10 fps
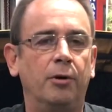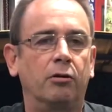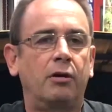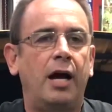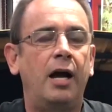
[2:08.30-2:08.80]

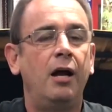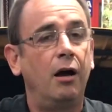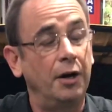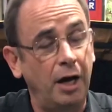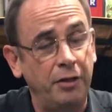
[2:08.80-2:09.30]
model car.
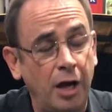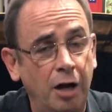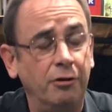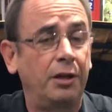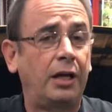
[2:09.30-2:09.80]
I know the
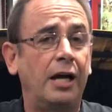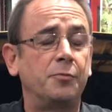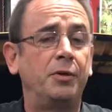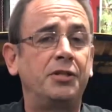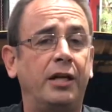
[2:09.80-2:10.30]
owner of the car is
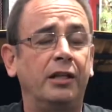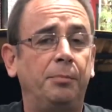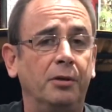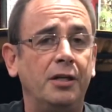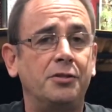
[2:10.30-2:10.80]
particularly
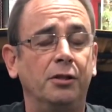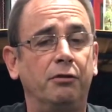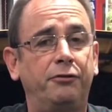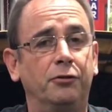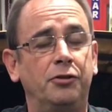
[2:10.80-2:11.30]
pleased to
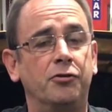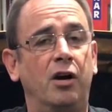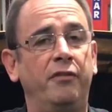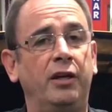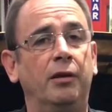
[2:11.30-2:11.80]
look forward to
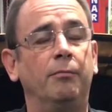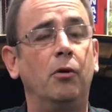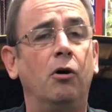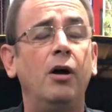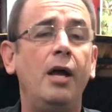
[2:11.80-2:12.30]
driving it
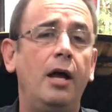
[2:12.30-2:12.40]
more,